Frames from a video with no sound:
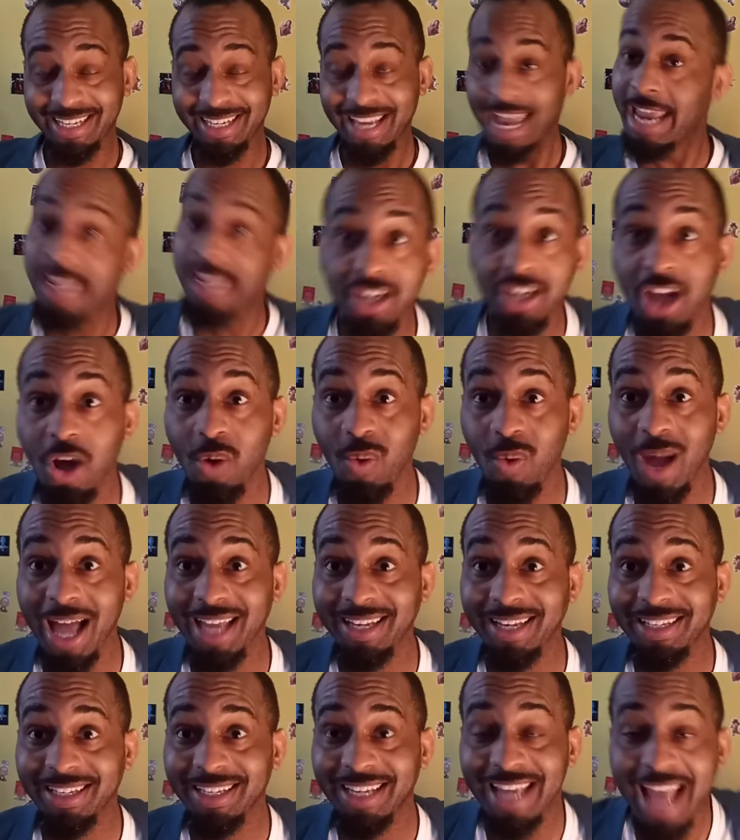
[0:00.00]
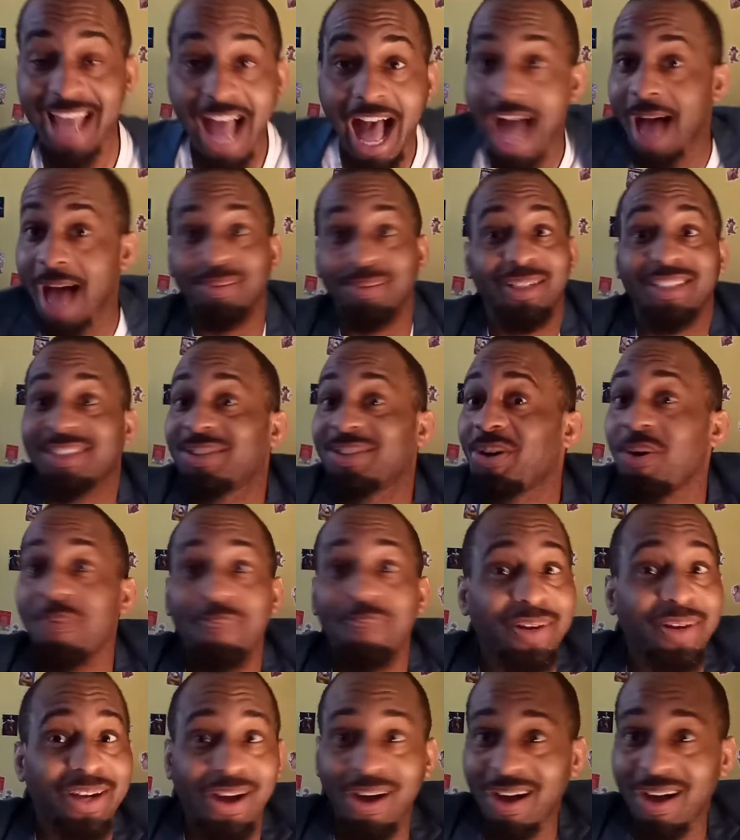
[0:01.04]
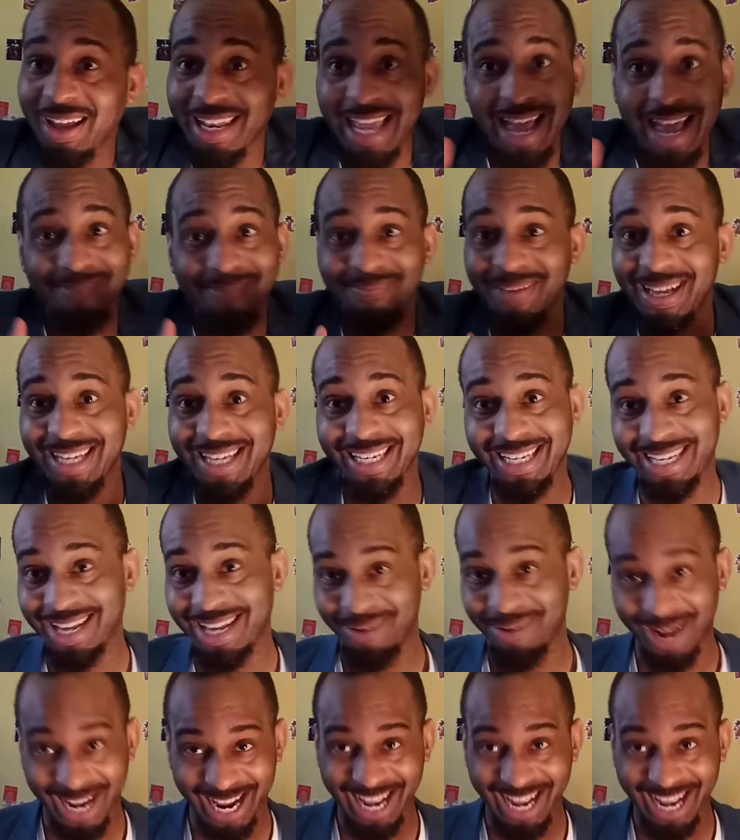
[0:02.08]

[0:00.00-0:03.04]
And you know what? I'm scooping all that money up.